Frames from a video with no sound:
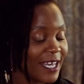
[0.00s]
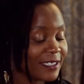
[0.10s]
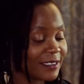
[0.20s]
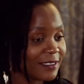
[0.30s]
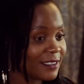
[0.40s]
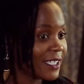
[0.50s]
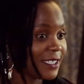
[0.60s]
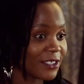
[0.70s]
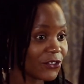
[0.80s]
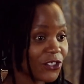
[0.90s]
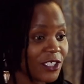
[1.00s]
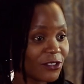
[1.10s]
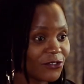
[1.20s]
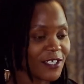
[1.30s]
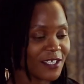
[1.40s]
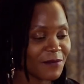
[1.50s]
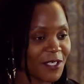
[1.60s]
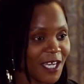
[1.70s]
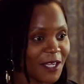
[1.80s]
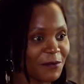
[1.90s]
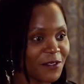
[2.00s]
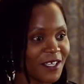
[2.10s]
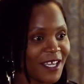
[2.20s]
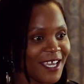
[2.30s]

and tending to children sometimes.